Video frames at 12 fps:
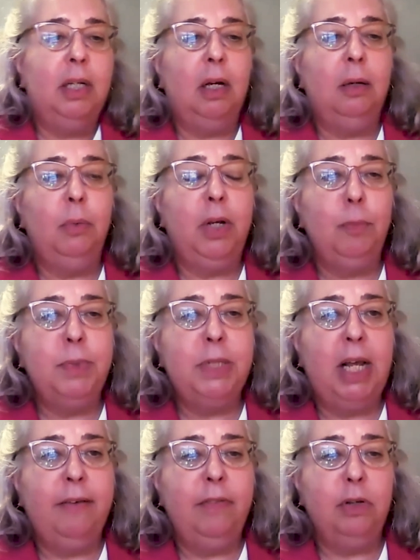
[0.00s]
we hope
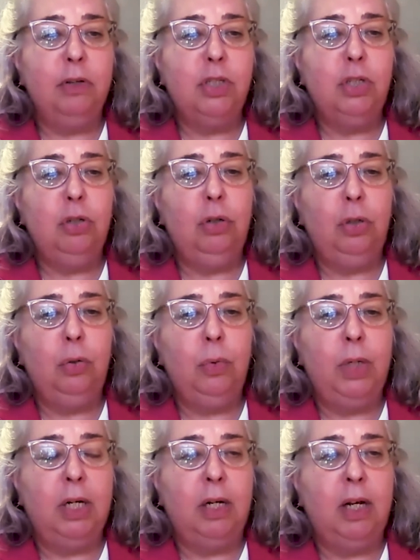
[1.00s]
to have those to
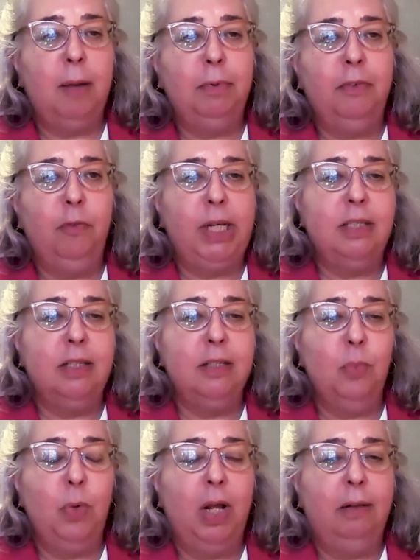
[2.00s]
you in a couple of weeks
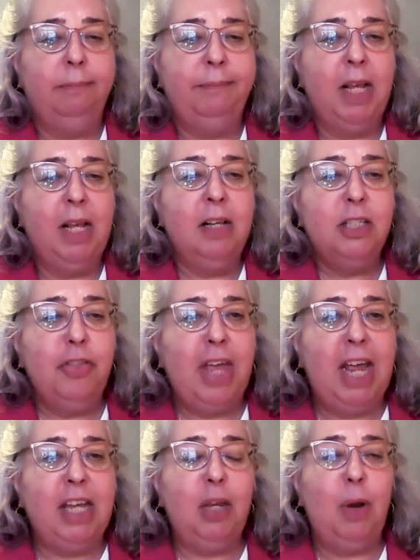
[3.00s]
as well. So
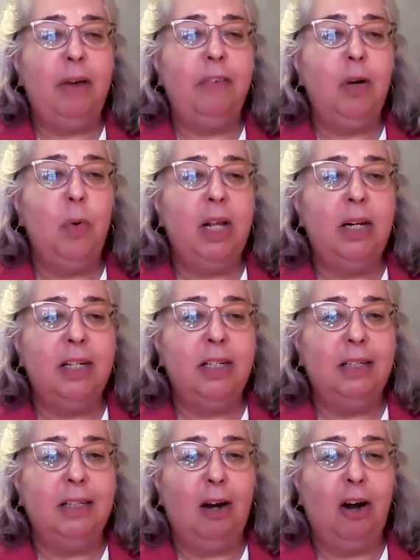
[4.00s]
thank you, everyone,
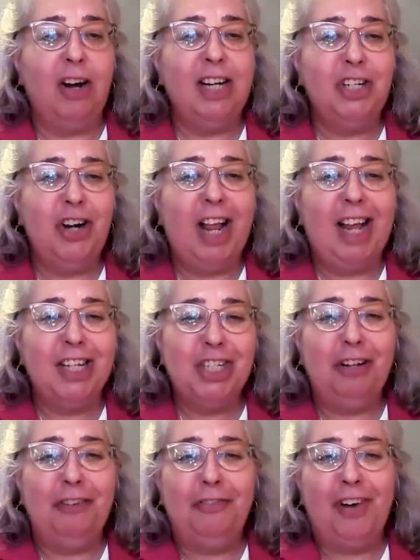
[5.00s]
our
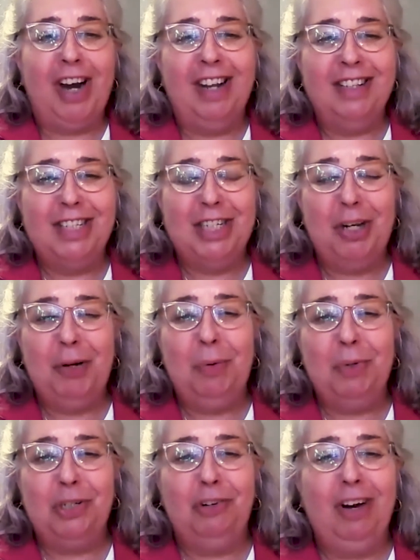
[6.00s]
international friends too.
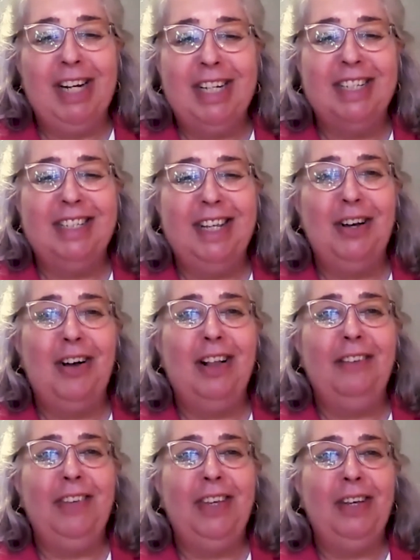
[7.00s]
It was great to see
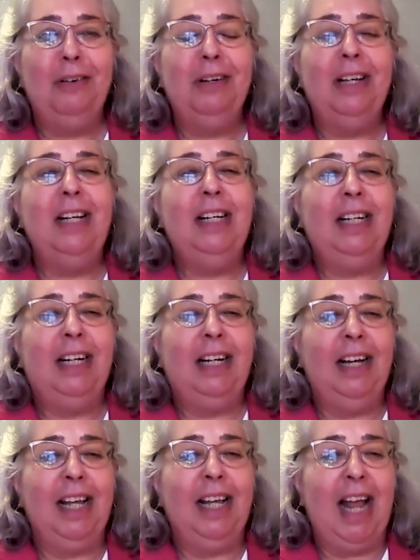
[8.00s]
all of you,
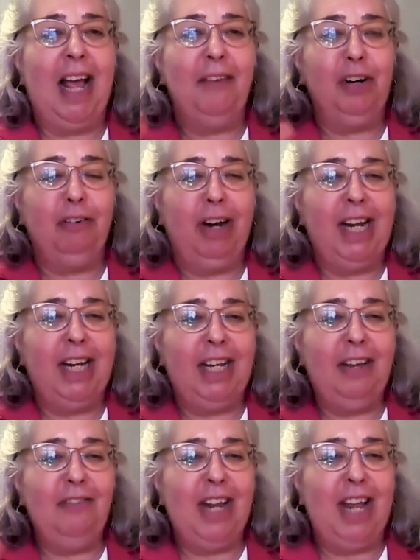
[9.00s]
and have a great
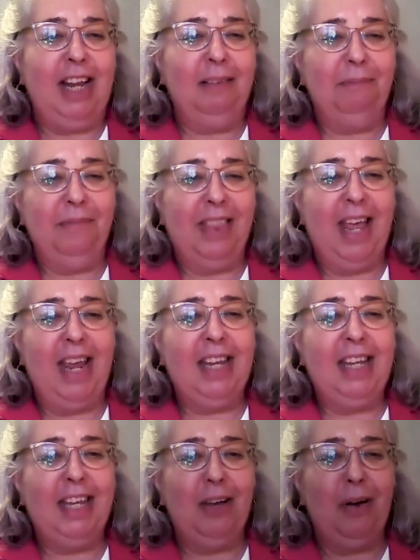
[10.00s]
evening.
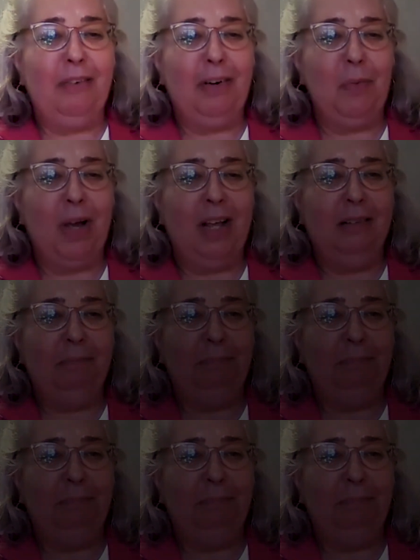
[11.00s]
Thank you, everyone.